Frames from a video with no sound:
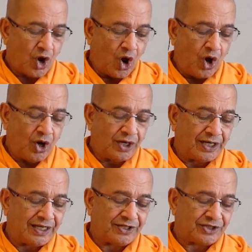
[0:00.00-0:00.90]
All
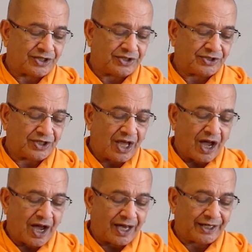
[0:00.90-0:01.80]
religions
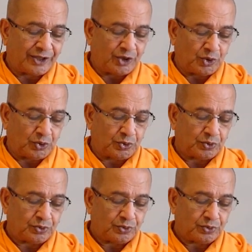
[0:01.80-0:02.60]
are true.